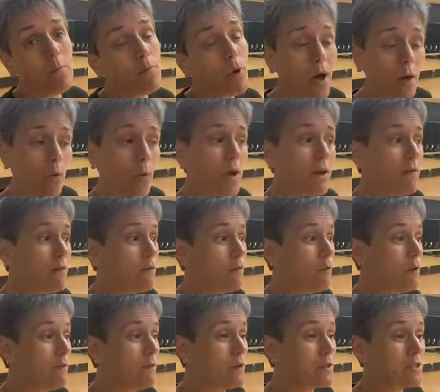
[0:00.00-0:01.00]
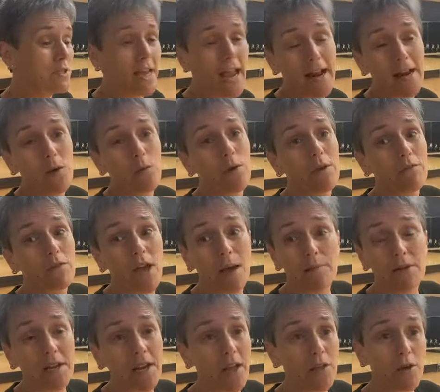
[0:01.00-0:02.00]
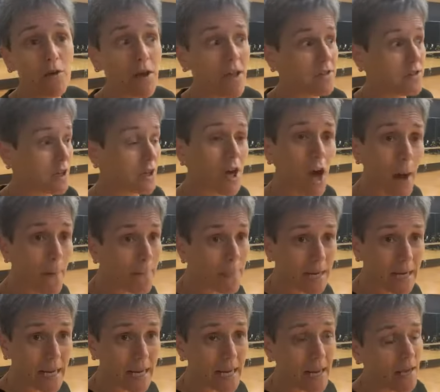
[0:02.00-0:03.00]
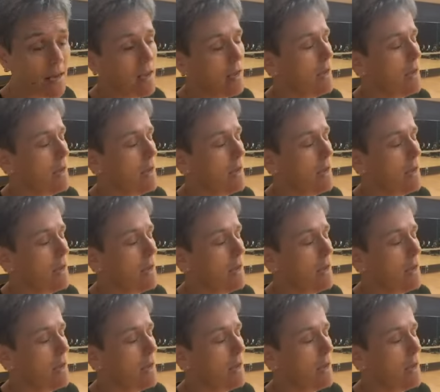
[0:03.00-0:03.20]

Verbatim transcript: But we've, we've withstood it. We've come together as a company.